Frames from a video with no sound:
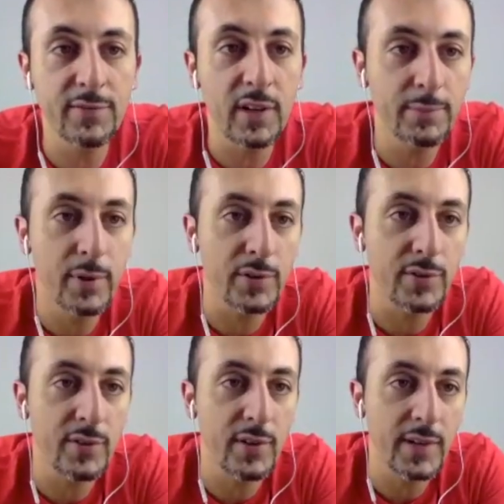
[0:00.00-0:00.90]

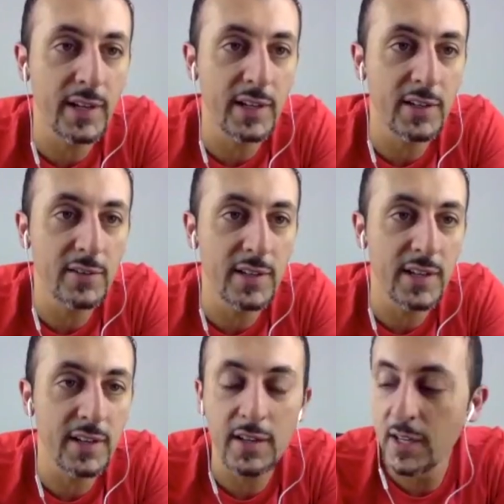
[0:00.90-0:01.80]
post. So I'm going to go in
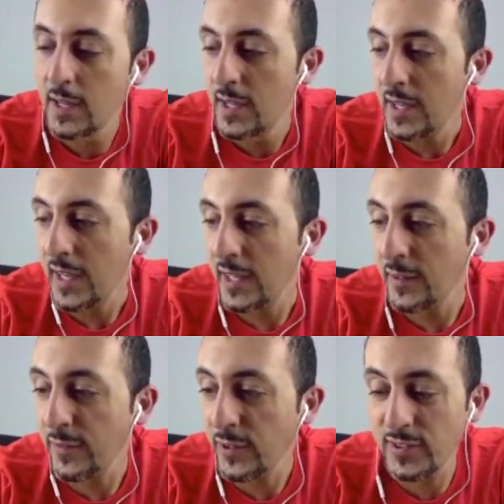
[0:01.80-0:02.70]
here. And the
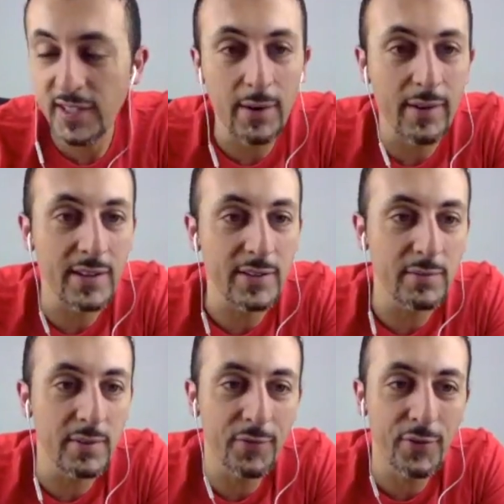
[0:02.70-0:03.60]
first thing I want to do,
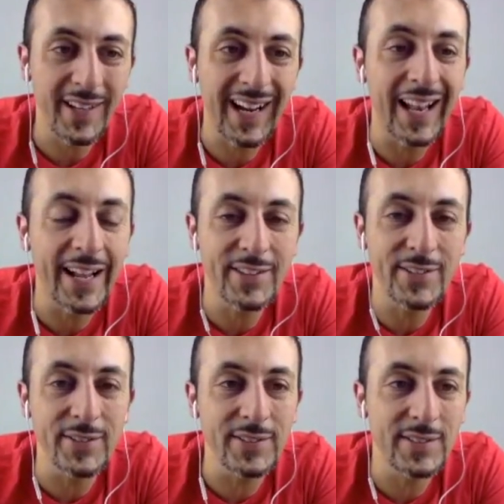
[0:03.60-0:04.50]
first thing I like to
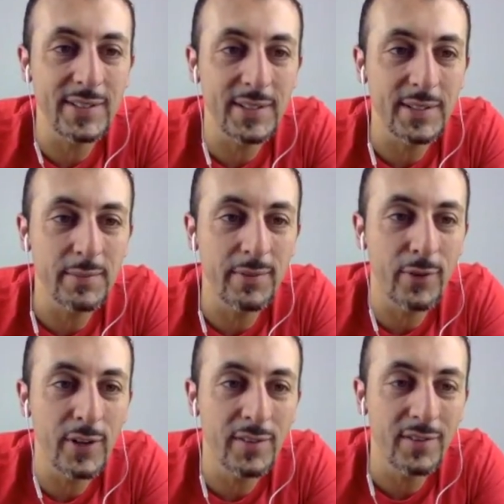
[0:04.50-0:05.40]
do is,
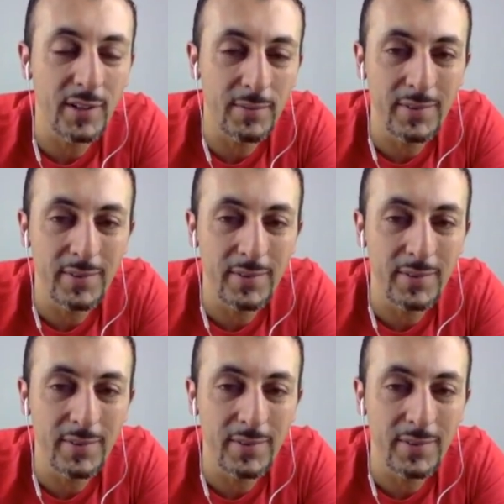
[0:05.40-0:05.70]
before you even start